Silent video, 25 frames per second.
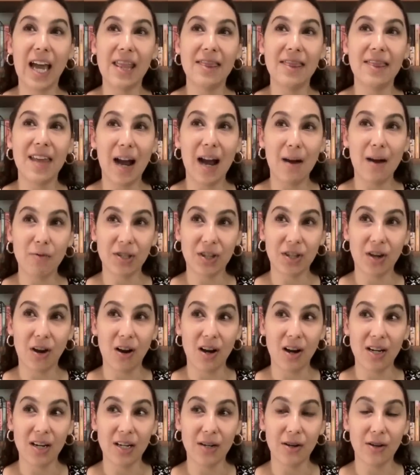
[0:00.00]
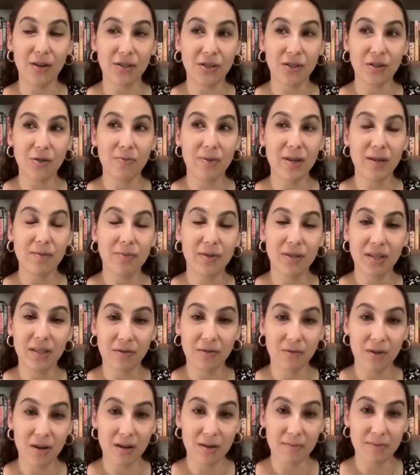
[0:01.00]
That was hard. And also people
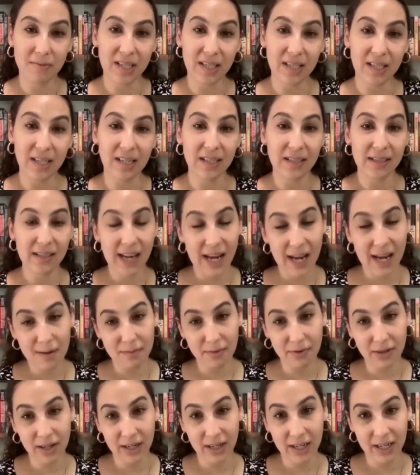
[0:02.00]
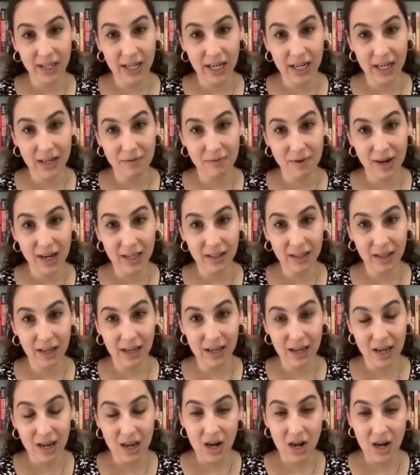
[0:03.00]
didn't want to be seen as tampering in any way. Like,